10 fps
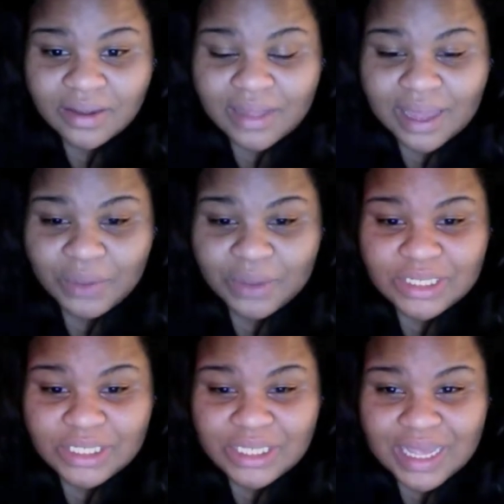Like we
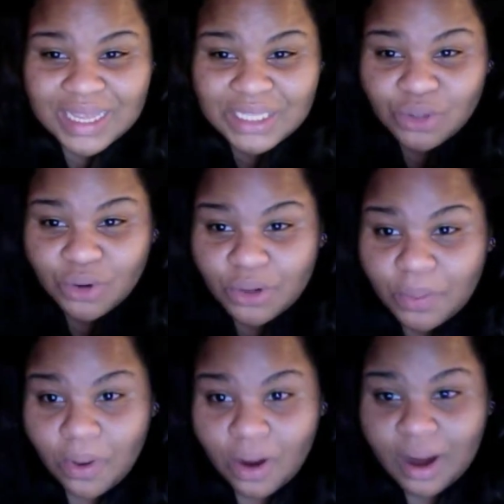just, I guess, grown
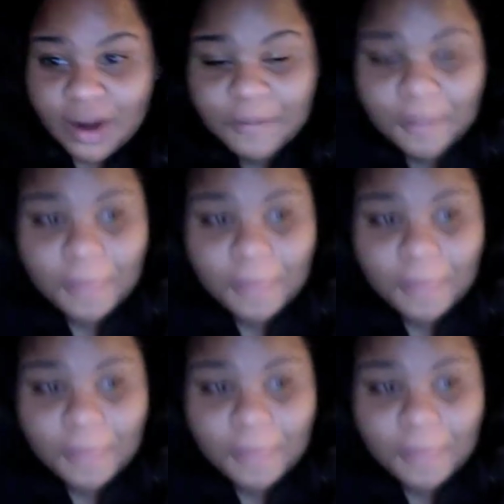apart,